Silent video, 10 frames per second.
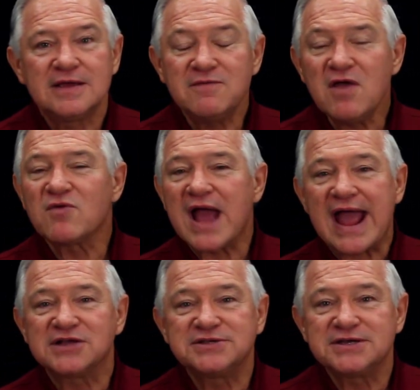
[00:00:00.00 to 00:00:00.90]
Have you ever
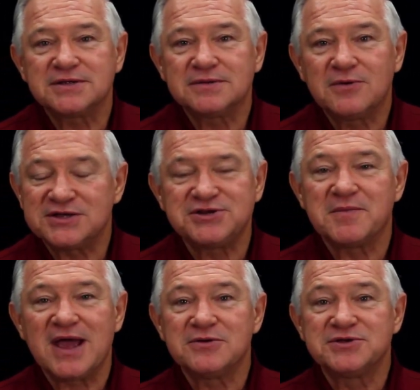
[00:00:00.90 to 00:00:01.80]
asked that question
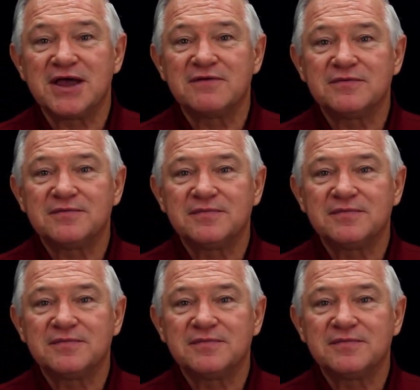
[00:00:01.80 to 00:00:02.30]
about yourself?